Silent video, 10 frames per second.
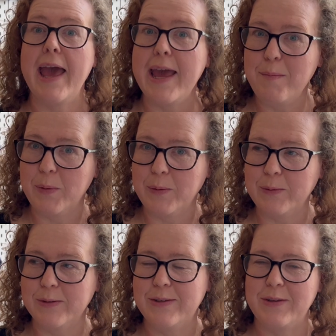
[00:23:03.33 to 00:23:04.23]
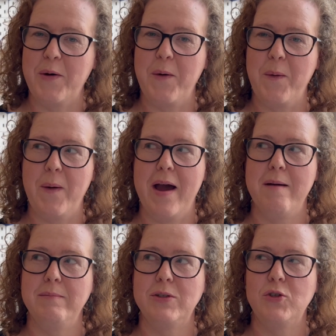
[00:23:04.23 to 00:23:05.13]
cables, so
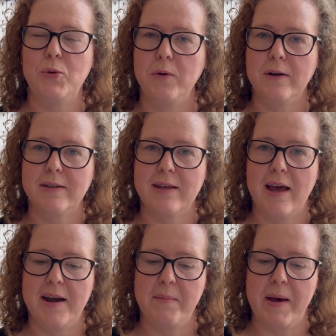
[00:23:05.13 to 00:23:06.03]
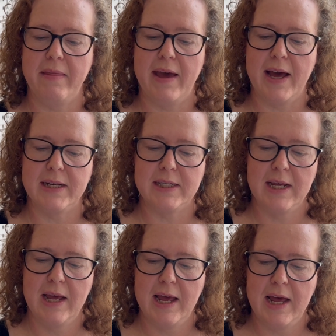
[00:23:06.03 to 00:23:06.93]
I'm super excited about
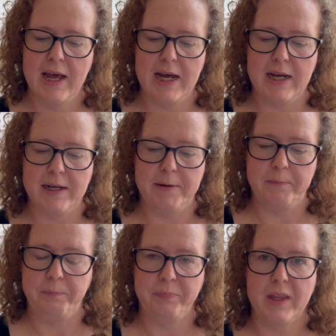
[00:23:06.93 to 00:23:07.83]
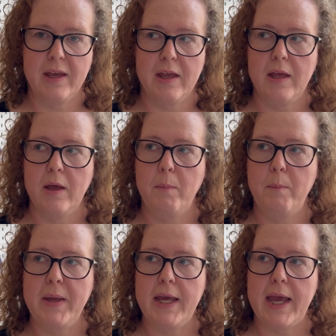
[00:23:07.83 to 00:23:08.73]
that.
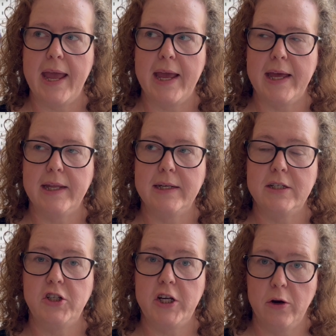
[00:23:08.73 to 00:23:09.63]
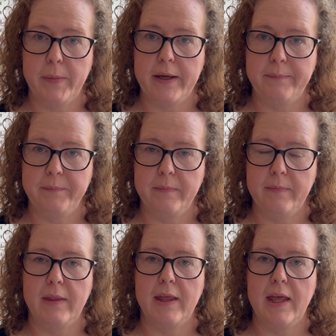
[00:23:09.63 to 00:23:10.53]
Me and Jeremy
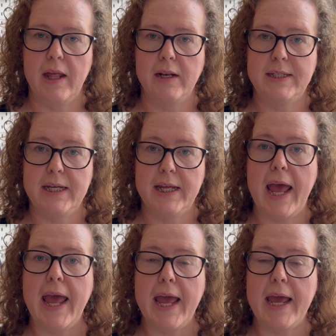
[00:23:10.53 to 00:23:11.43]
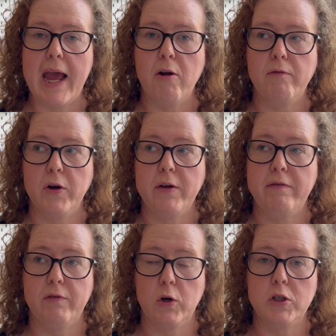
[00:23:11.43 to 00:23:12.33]
did our very
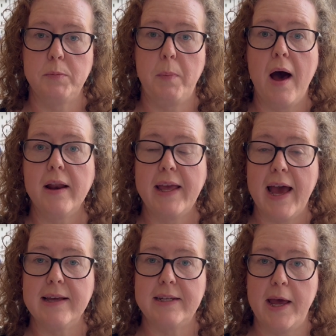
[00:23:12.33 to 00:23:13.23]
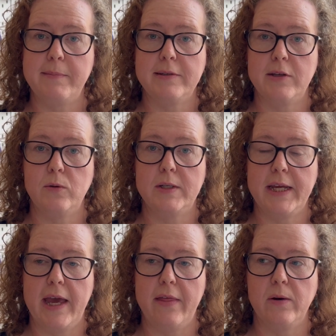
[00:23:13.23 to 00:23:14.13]
first podcast episode
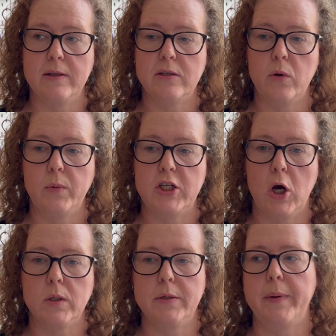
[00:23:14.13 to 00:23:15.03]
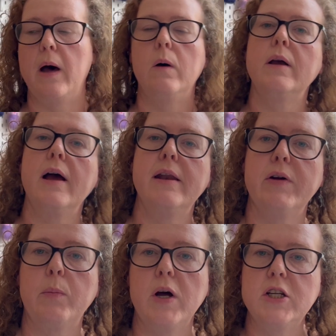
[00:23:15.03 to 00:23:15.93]
together, and so we talked about kind of
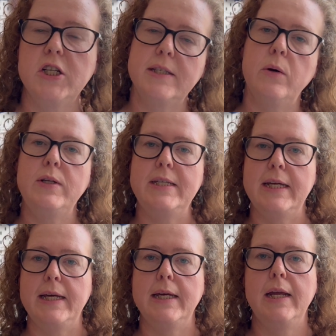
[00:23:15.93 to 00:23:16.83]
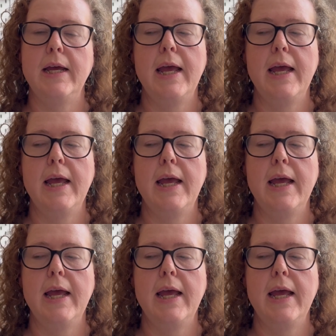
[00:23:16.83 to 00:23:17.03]
our projects that we did